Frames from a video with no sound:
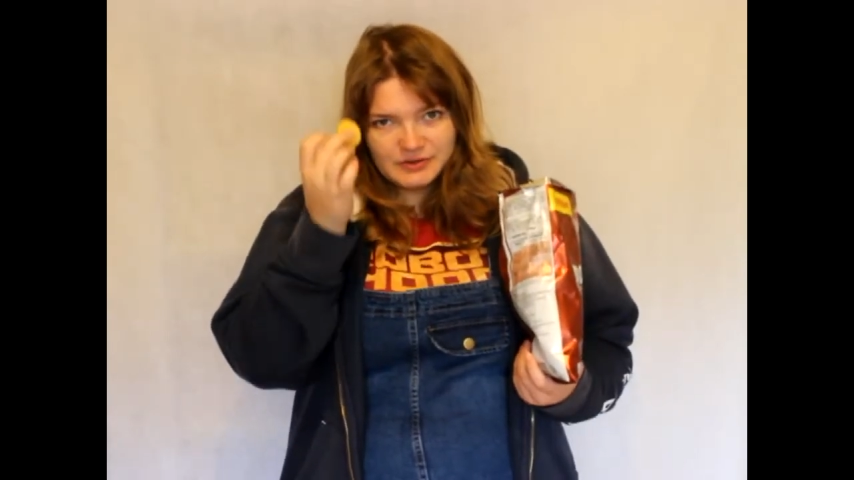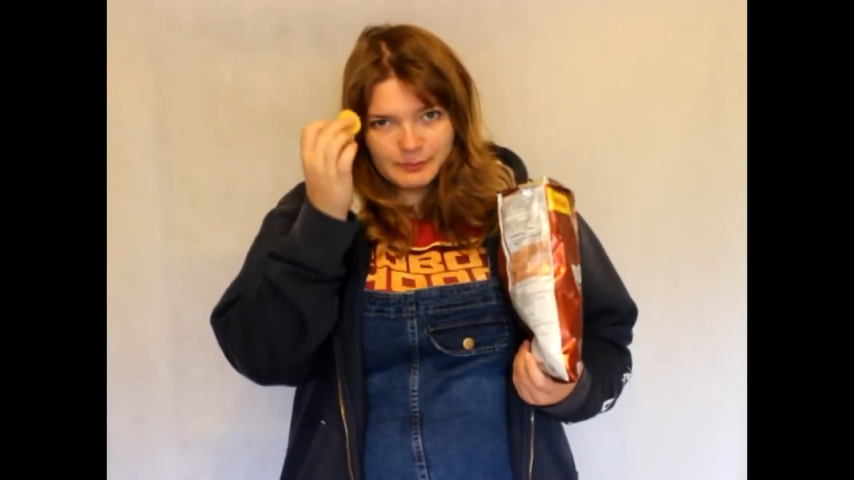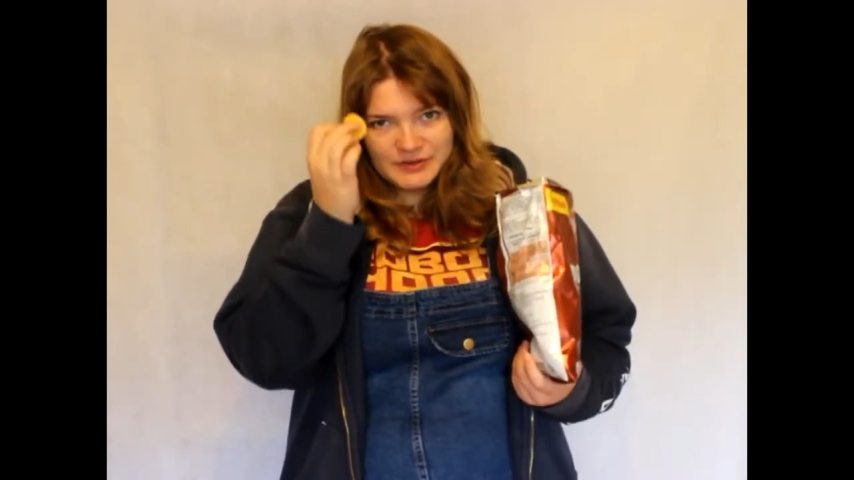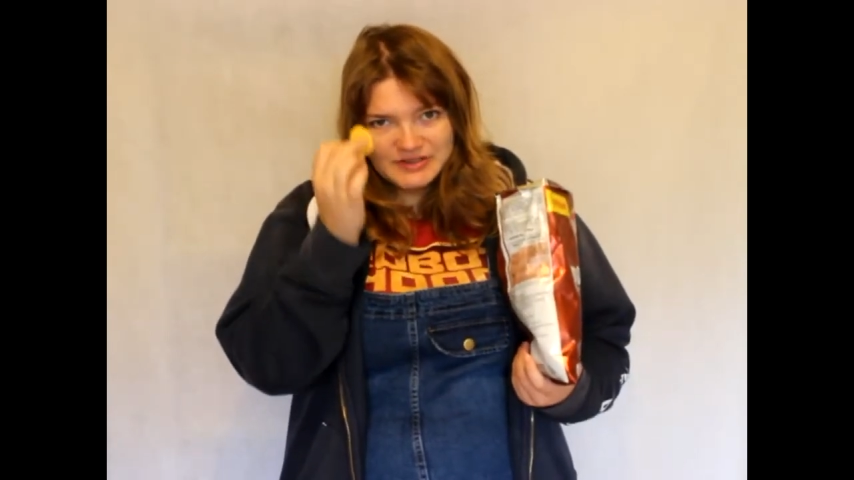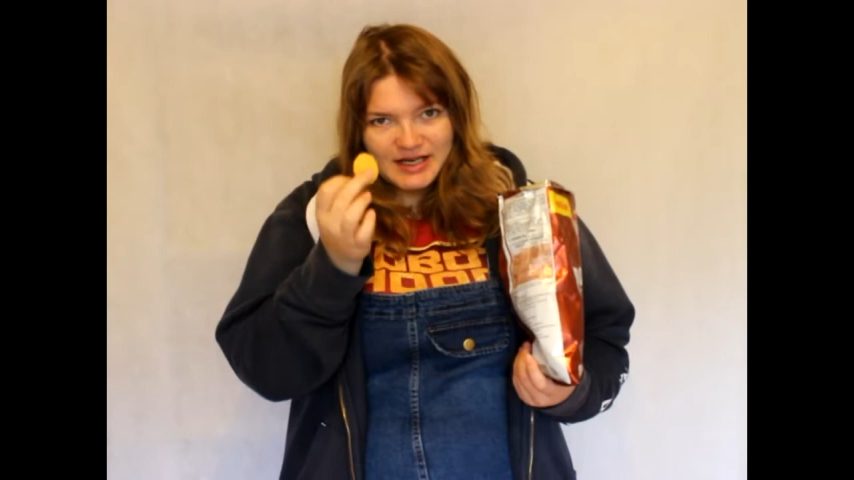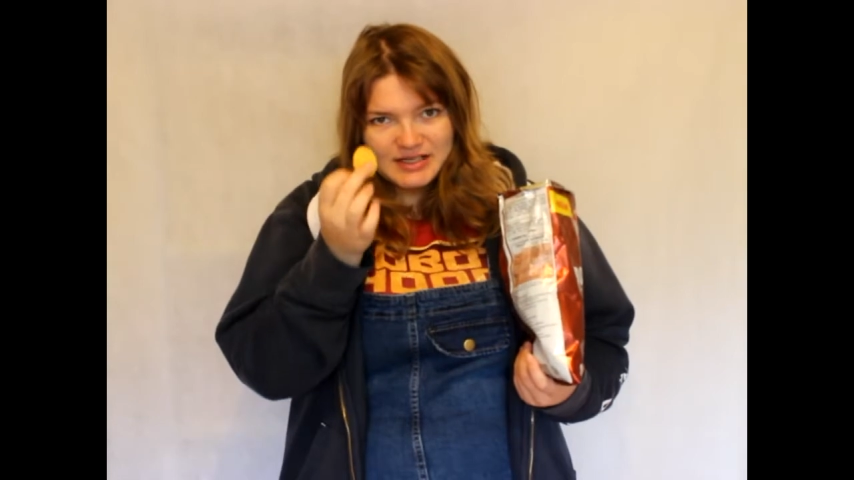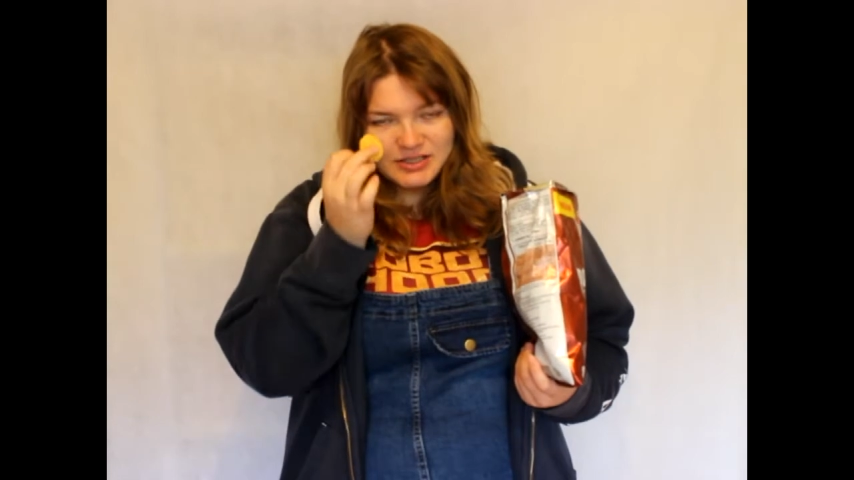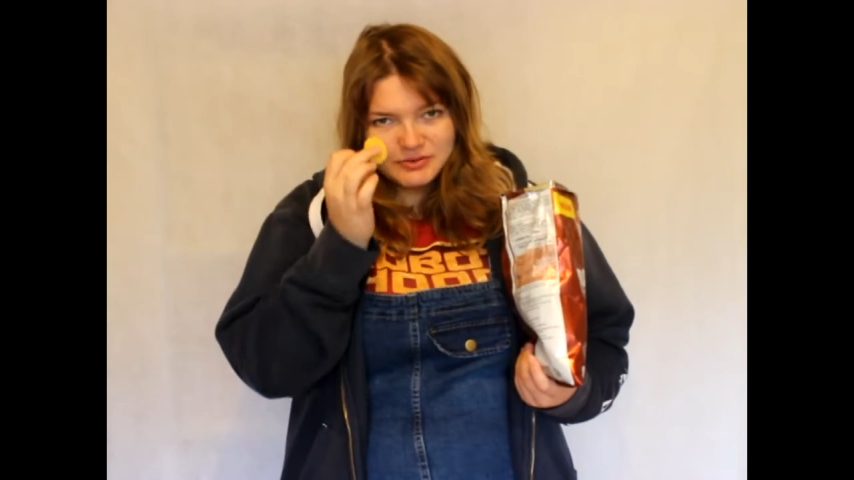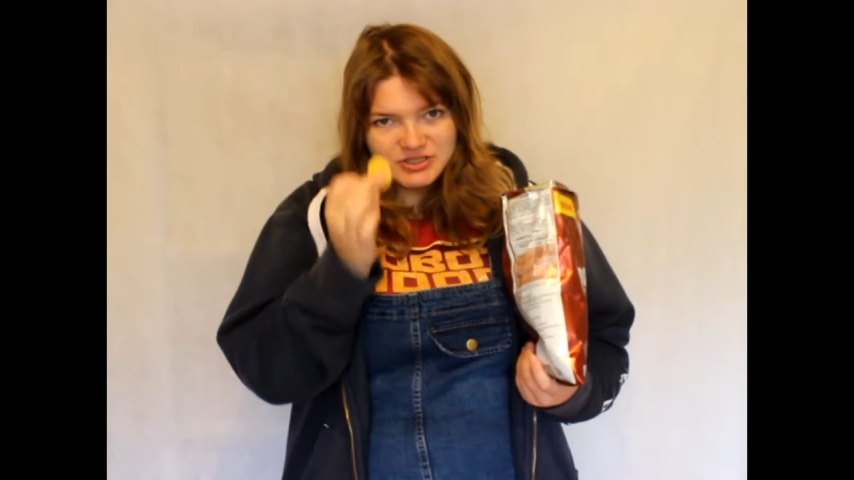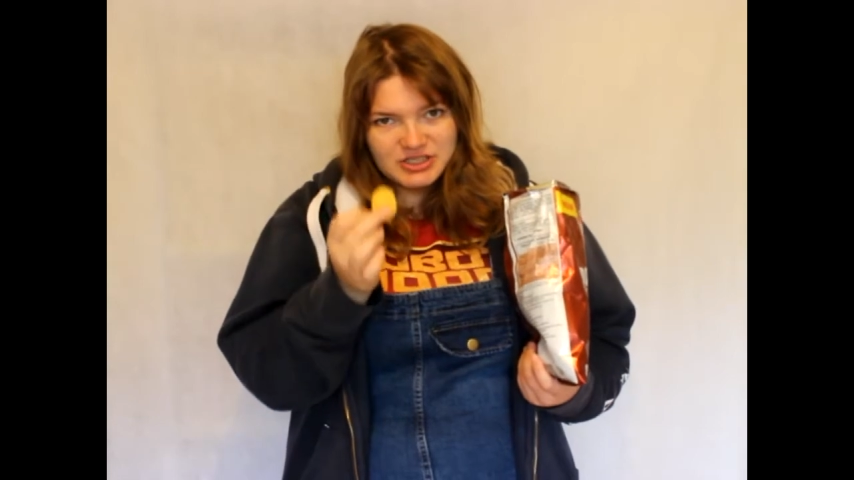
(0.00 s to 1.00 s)
a
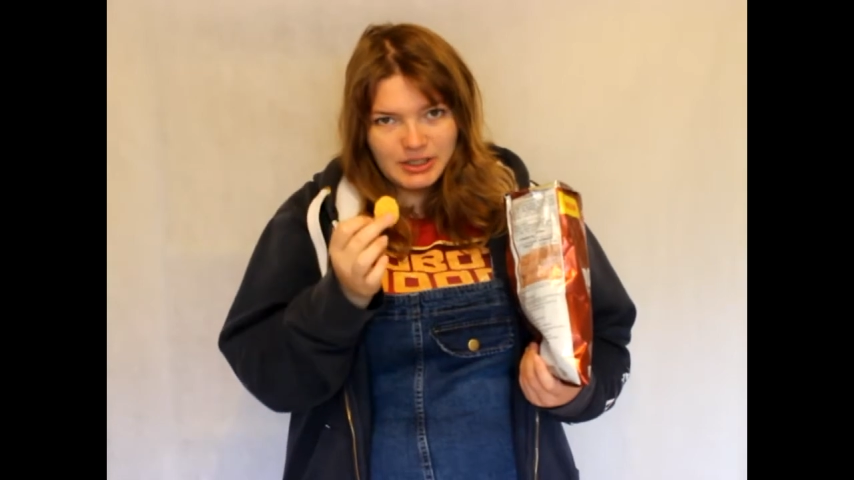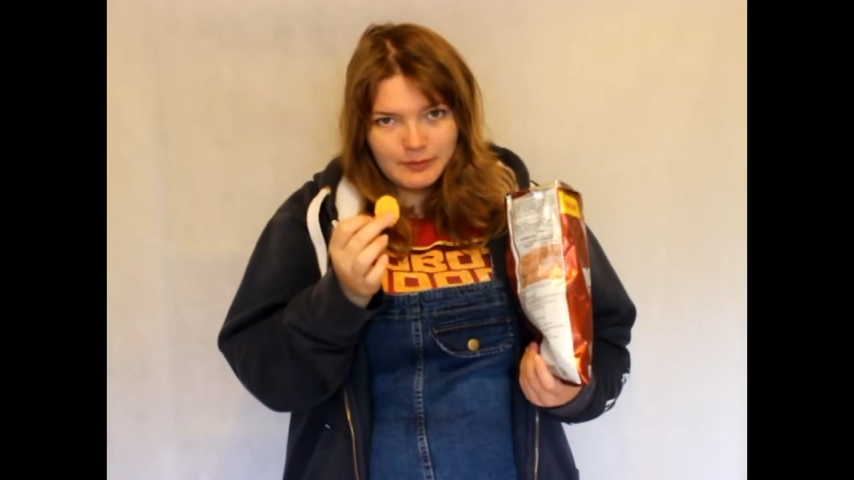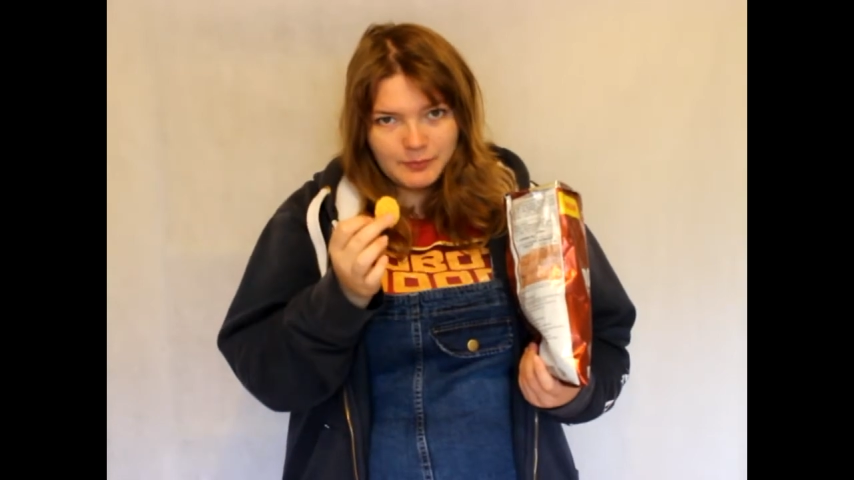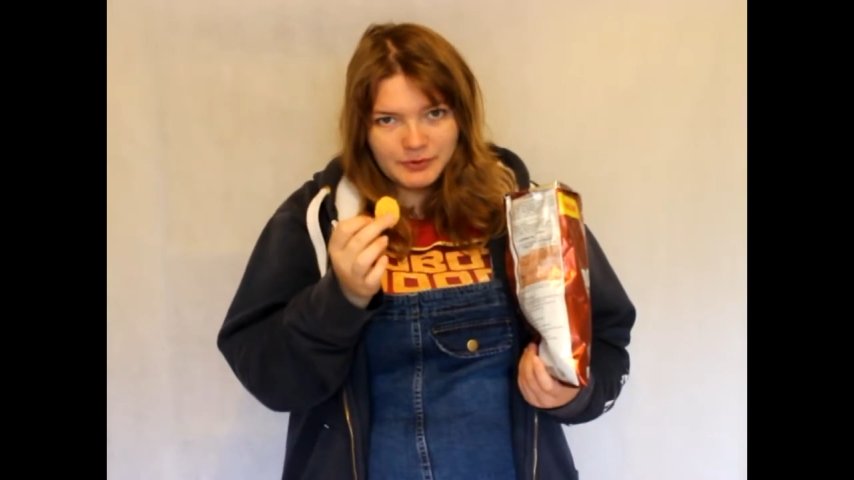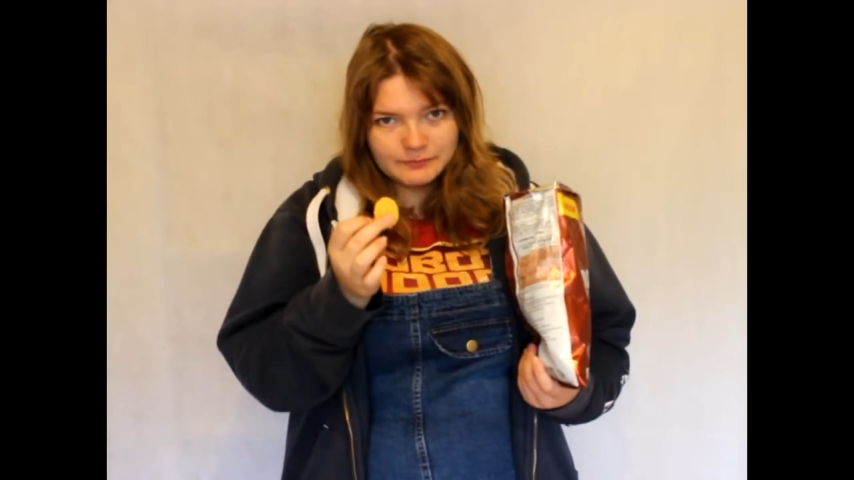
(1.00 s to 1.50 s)
potato chip,